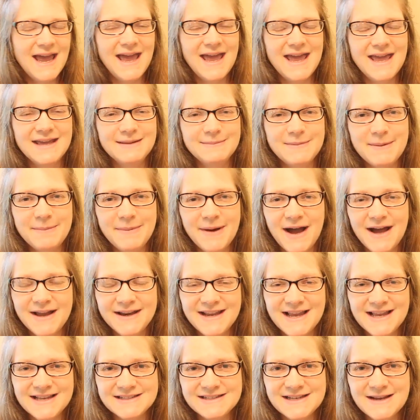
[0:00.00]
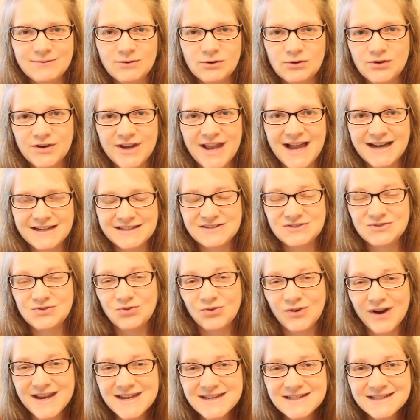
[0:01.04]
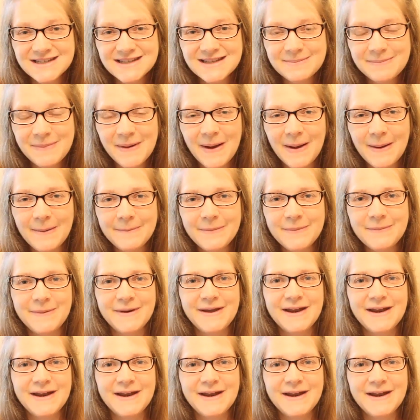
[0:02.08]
and my body has never reacted great to the pump,